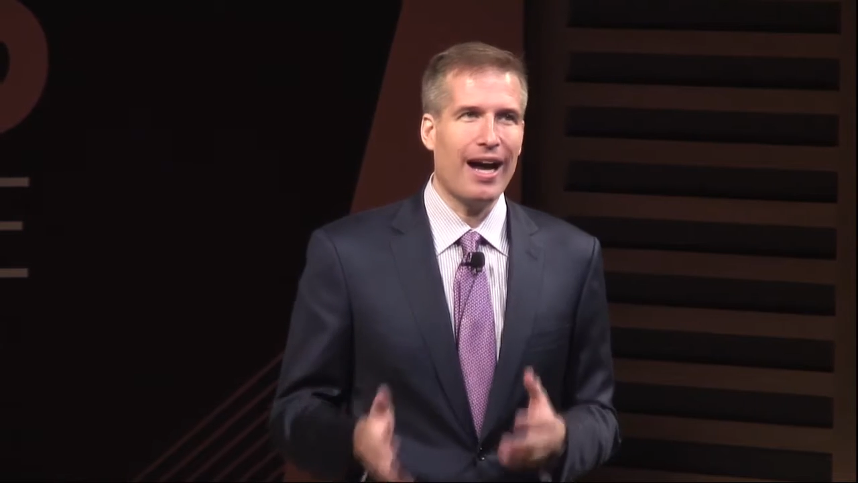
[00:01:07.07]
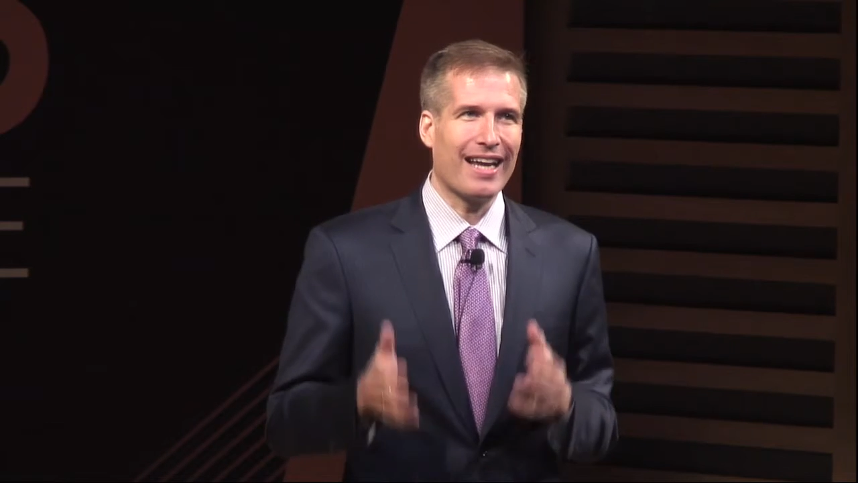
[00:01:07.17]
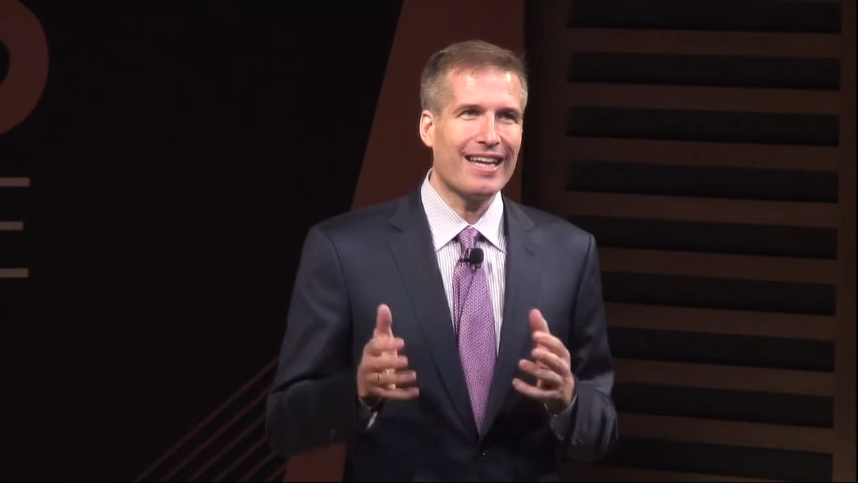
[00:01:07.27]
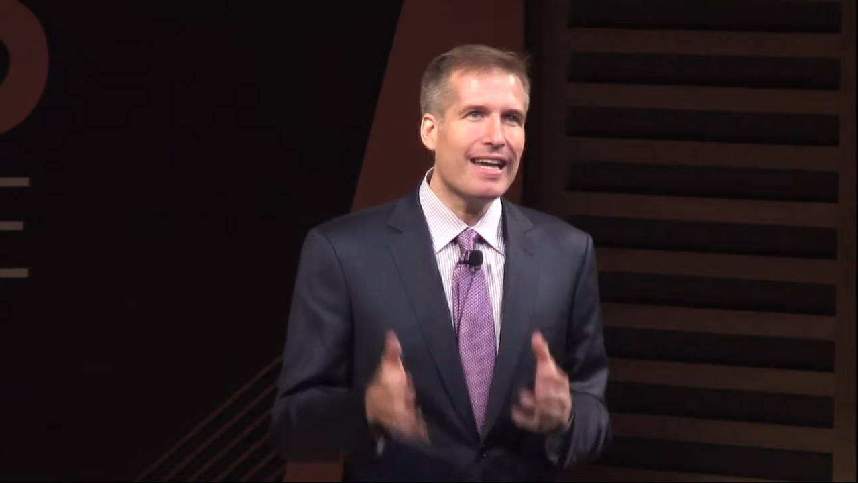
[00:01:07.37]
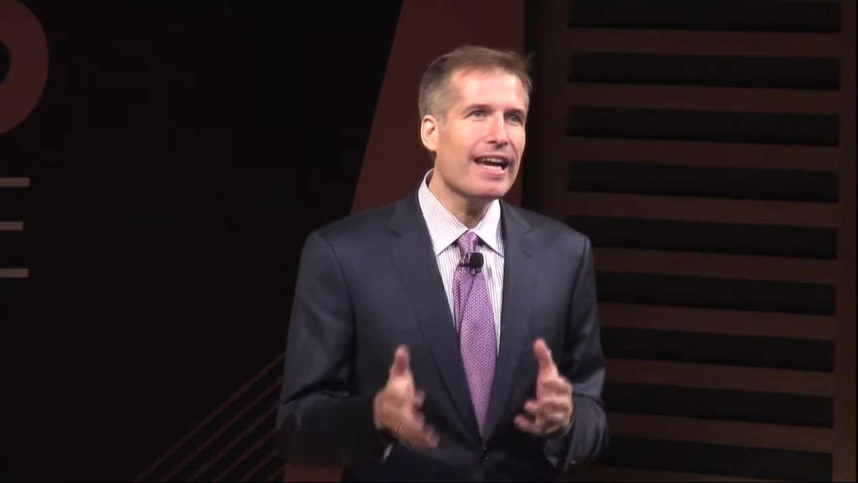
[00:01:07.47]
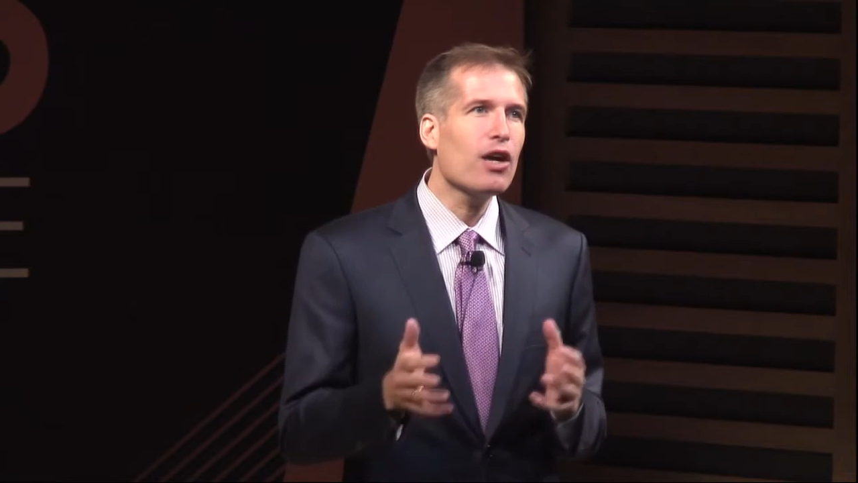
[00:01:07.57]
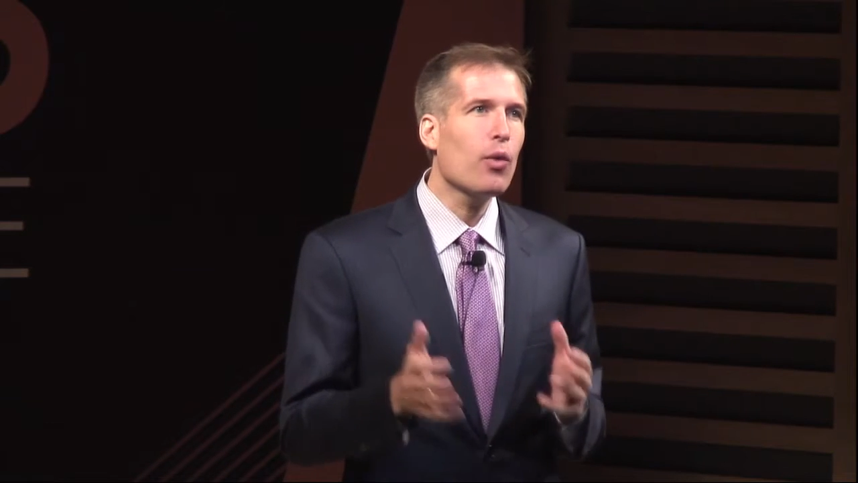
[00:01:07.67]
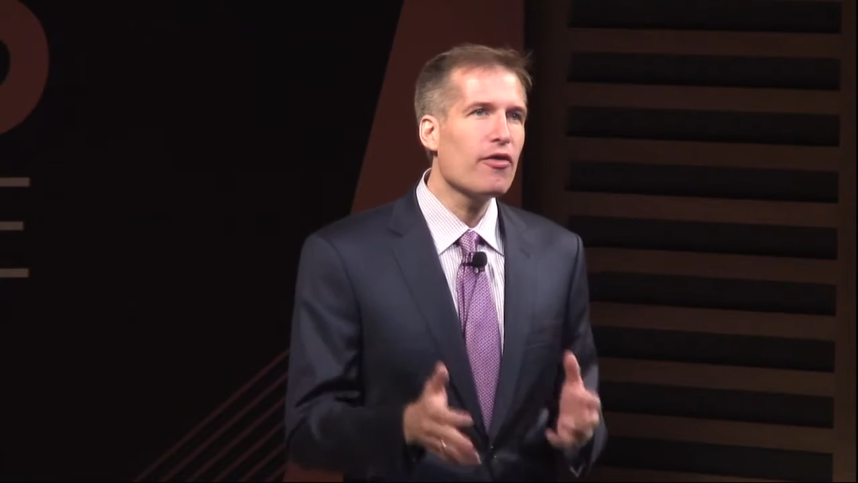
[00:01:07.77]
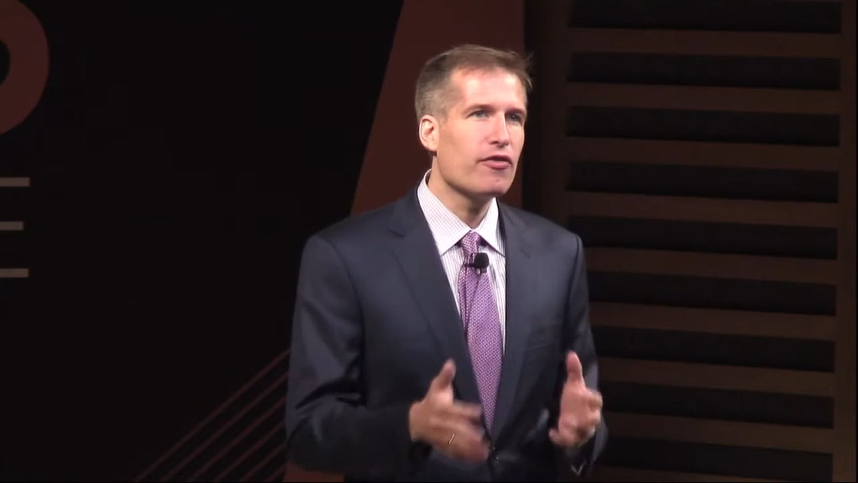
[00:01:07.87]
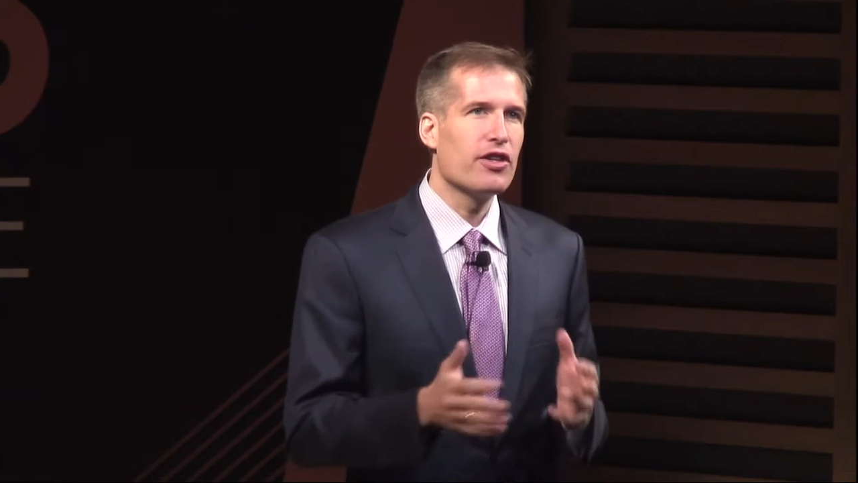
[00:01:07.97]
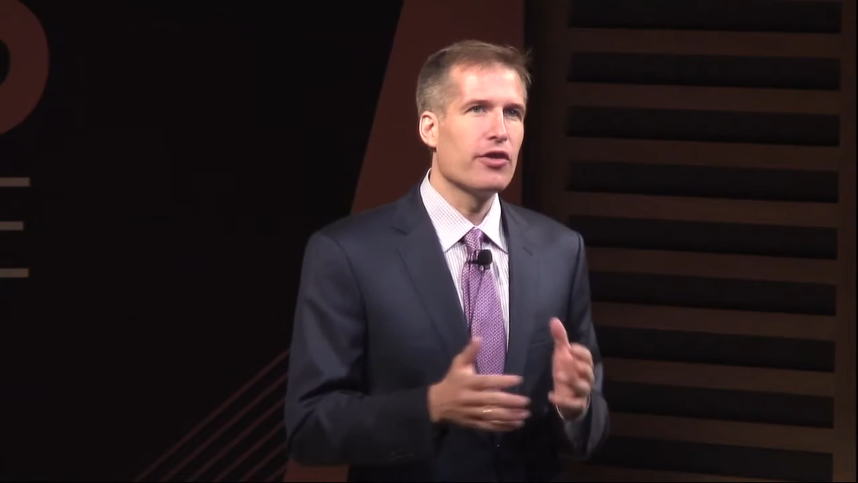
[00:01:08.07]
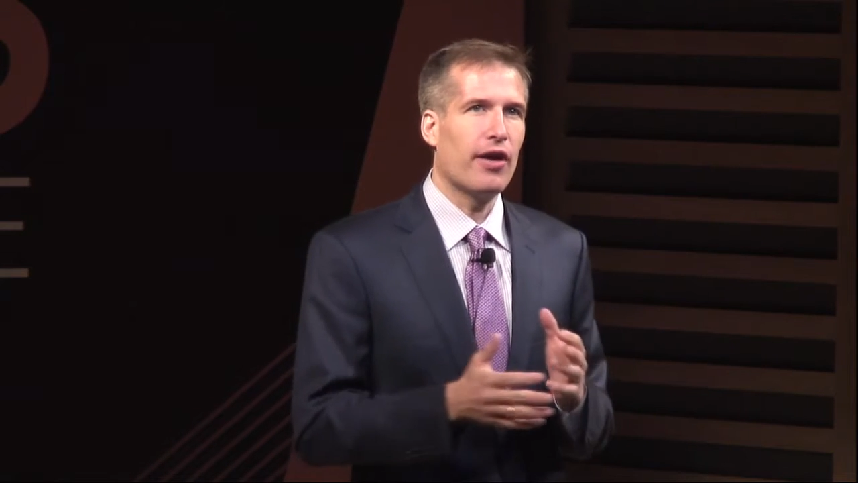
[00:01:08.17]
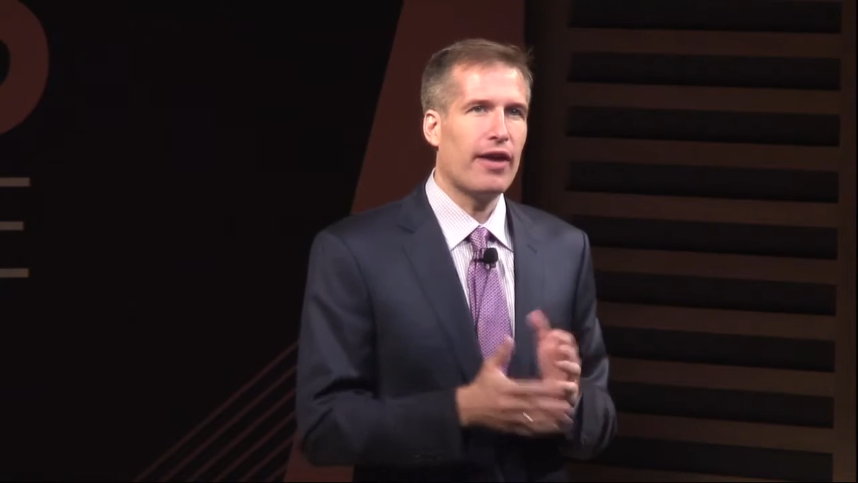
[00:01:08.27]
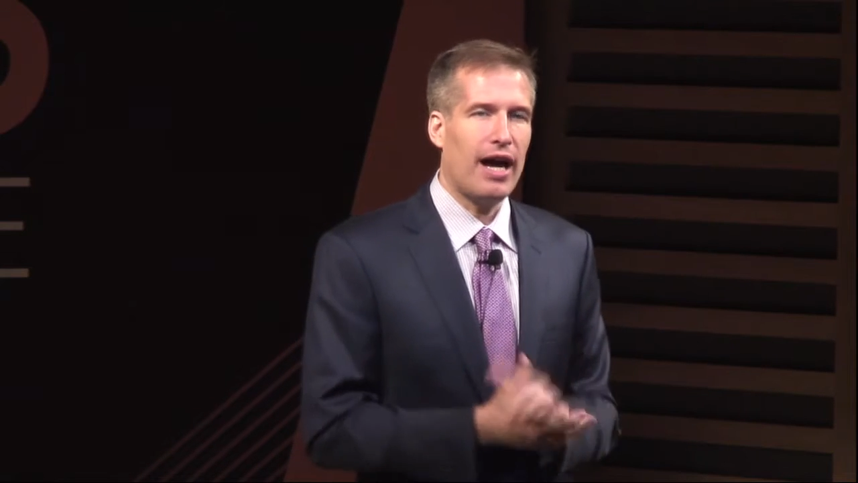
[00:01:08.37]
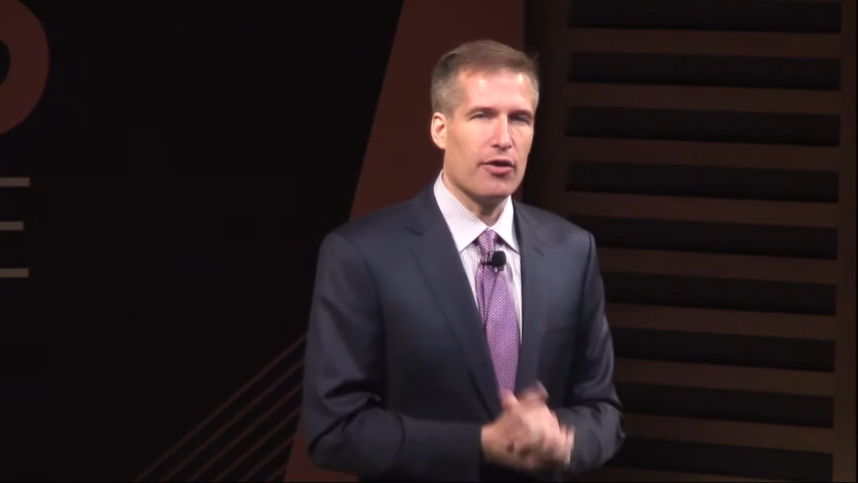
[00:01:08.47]
and I can't quite figure
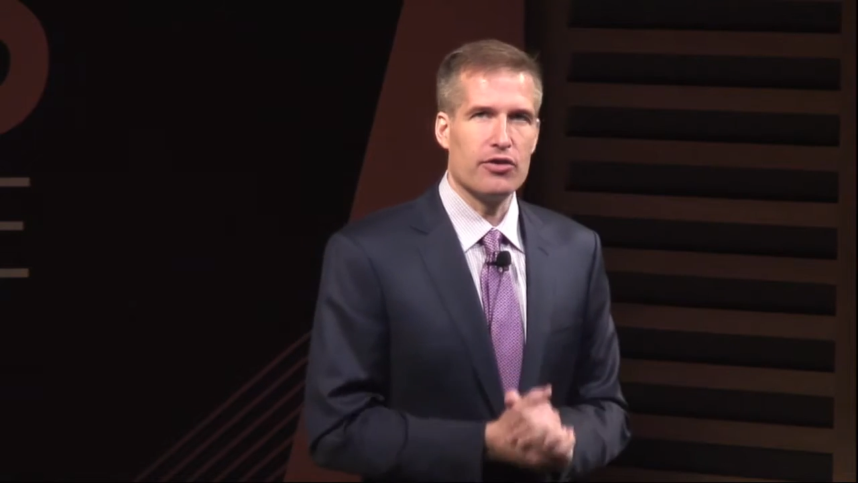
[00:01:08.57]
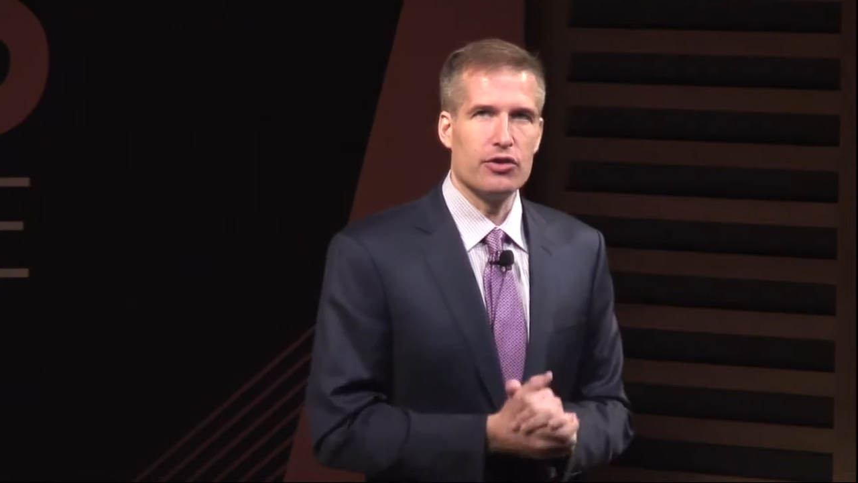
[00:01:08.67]
out how to do